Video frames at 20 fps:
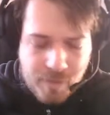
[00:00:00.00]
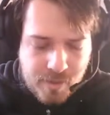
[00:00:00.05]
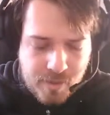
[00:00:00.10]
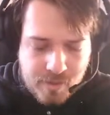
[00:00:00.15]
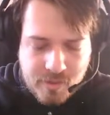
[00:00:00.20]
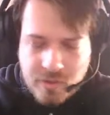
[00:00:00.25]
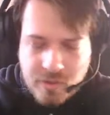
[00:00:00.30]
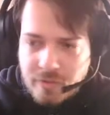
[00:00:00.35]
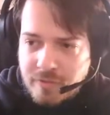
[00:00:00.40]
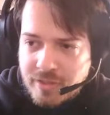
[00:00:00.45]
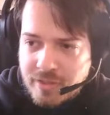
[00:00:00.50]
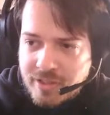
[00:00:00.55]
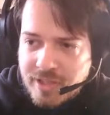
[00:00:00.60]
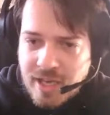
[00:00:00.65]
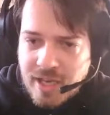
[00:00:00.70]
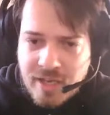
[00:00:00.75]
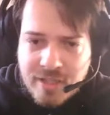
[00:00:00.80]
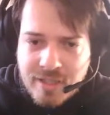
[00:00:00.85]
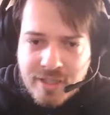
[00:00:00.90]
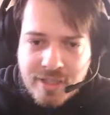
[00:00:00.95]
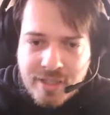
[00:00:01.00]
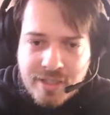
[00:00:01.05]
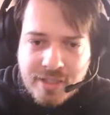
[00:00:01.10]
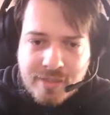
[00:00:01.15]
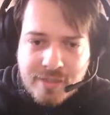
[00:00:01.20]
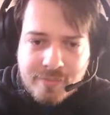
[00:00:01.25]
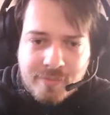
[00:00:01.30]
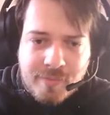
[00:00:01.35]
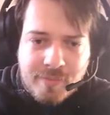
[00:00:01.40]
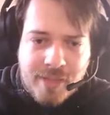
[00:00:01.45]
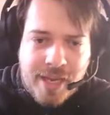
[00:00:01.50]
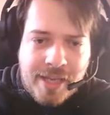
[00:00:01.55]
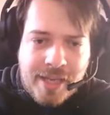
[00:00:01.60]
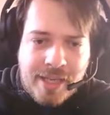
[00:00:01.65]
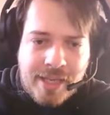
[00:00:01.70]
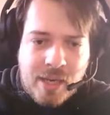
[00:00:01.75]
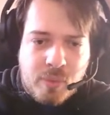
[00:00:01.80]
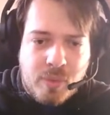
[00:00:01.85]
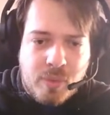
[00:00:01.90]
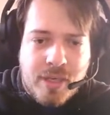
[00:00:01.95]
Server started, and
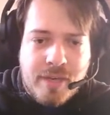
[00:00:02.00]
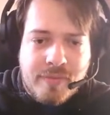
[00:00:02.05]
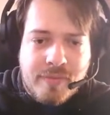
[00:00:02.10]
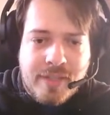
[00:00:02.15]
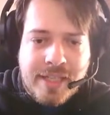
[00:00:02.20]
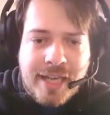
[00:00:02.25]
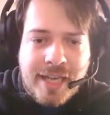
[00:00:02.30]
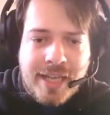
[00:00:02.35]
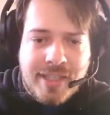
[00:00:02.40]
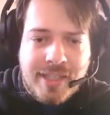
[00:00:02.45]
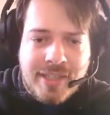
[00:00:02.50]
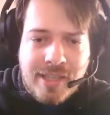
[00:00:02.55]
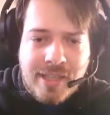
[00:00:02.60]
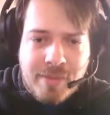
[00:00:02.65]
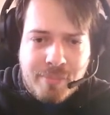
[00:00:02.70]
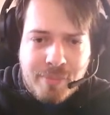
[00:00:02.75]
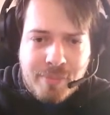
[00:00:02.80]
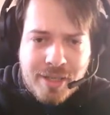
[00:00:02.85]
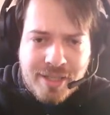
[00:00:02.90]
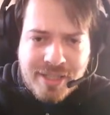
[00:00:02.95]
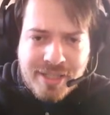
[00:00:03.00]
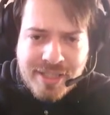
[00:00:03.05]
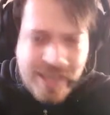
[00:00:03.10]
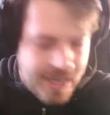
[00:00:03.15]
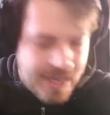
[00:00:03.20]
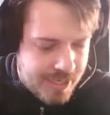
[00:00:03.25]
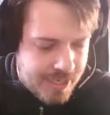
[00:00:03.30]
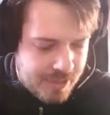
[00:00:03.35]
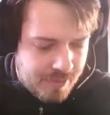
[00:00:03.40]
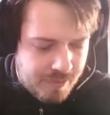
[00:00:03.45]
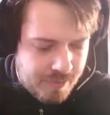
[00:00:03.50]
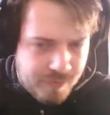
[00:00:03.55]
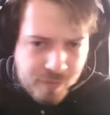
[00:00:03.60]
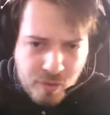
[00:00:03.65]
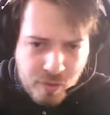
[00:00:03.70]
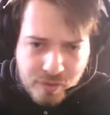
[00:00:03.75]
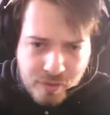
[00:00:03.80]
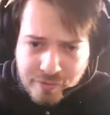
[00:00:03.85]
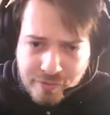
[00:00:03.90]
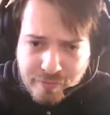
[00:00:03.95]
then we have the case number
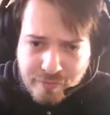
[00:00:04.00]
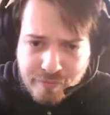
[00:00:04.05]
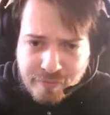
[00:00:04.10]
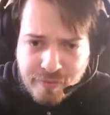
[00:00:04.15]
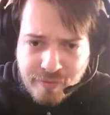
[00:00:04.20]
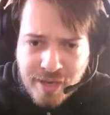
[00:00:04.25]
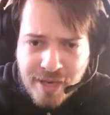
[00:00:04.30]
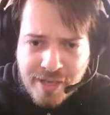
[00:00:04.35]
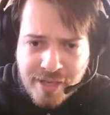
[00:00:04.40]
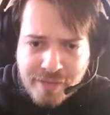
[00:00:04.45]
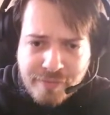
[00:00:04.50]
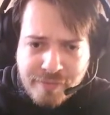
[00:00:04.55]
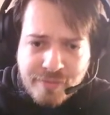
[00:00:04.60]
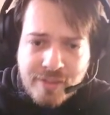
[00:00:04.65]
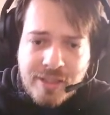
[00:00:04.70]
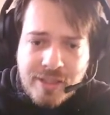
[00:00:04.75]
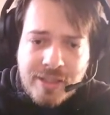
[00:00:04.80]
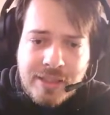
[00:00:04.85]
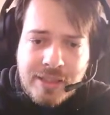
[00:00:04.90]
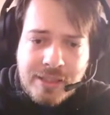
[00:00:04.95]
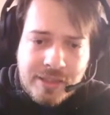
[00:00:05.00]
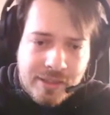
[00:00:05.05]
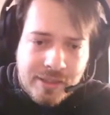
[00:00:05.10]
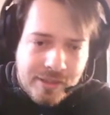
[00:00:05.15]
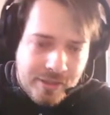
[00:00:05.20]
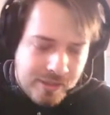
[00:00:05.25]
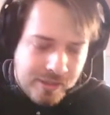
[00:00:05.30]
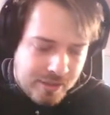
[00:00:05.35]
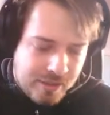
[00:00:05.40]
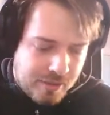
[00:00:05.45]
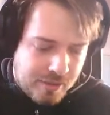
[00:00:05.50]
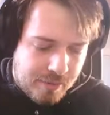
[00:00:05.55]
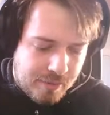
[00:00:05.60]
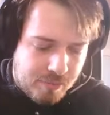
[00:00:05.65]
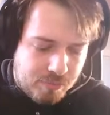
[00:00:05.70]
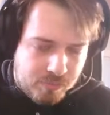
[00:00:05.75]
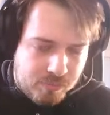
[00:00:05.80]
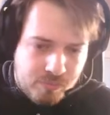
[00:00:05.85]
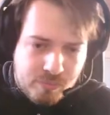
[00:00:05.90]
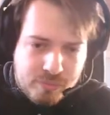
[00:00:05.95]
1045.
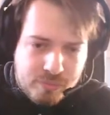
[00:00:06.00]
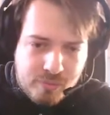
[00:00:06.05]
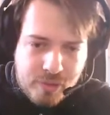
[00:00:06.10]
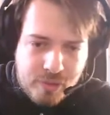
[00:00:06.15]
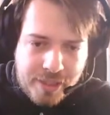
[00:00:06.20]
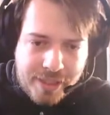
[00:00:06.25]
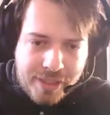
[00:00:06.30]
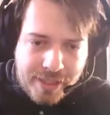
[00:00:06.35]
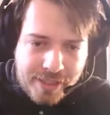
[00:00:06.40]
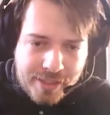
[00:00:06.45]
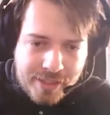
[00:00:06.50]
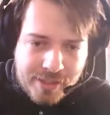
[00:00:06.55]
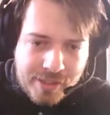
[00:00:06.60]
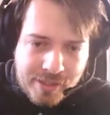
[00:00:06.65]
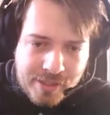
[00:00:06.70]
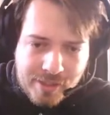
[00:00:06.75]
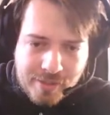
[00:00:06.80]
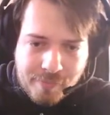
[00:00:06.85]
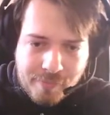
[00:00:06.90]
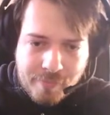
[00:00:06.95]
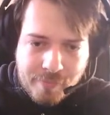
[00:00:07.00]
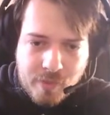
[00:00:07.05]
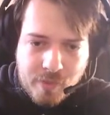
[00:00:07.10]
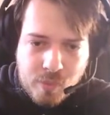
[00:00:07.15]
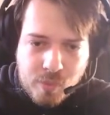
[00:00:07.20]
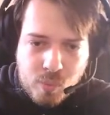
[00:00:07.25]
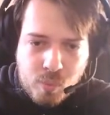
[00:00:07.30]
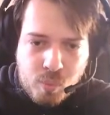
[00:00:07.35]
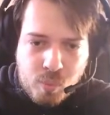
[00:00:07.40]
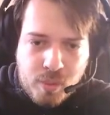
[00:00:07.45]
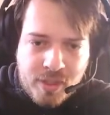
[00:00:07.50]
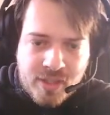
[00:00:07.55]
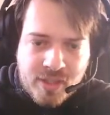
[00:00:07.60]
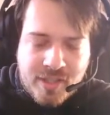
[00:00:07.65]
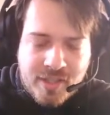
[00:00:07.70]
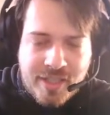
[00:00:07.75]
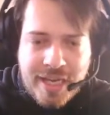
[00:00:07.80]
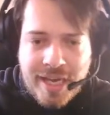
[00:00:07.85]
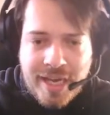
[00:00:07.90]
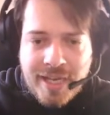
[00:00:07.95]
Break it, which
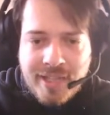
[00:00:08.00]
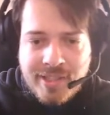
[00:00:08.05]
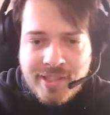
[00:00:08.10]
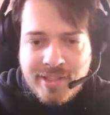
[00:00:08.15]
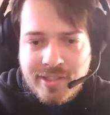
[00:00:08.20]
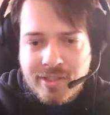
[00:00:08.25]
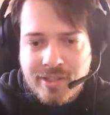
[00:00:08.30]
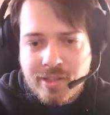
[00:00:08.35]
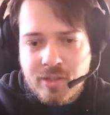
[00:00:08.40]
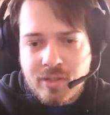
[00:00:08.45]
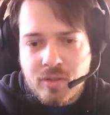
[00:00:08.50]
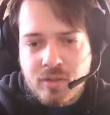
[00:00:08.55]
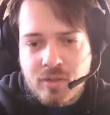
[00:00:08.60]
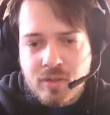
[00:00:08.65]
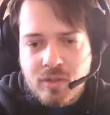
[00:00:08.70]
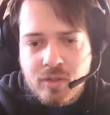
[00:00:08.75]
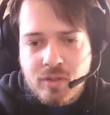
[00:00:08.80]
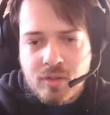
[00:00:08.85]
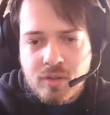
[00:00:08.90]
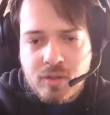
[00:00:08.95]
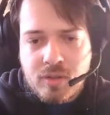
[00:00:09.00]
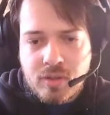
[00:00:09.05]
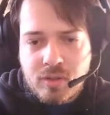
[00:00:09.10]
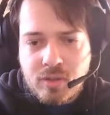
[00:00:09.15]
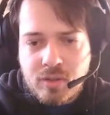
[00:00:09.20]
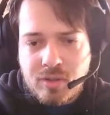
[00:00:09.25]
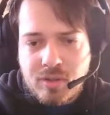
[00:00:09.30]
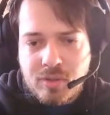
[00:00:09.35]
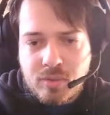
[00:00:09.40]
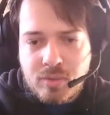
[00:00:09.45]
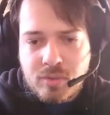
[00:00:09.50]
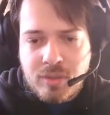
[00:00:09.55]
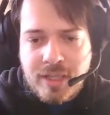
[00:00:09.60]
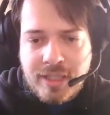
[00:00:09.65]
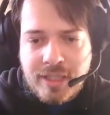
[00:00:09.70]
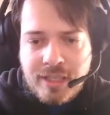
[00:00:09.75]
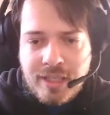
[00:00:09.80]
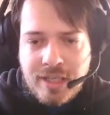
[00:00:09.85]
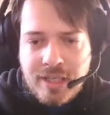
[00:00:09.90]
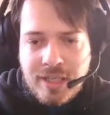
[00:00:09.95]
says
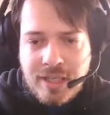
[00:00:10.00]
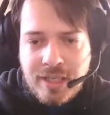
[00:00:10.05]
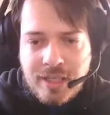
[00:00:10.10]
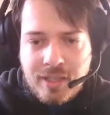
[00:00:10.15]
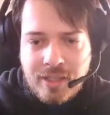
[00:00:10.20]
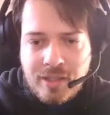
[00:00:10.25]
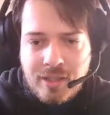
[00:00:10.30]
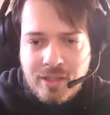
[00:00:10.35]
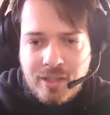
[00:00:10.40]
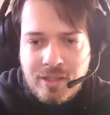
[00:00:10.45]
console.writeLine